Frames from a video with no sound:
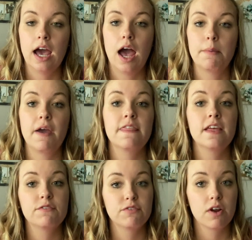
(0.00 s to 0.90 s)
Um, and
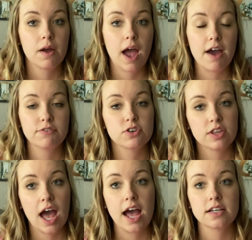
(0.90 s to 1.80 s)
then from after
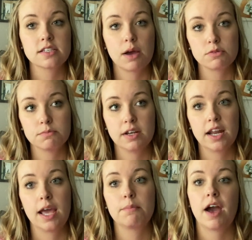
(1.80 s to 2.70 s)
that, that was
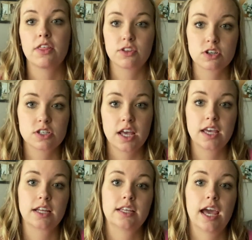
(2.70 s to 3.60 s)
Monday, by Thursday,
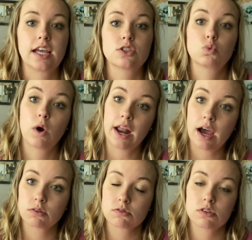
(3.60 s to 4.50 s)
he had gained one
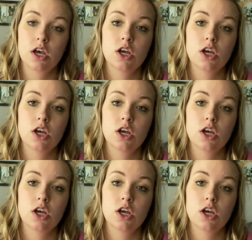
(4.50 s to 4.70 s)
ounce.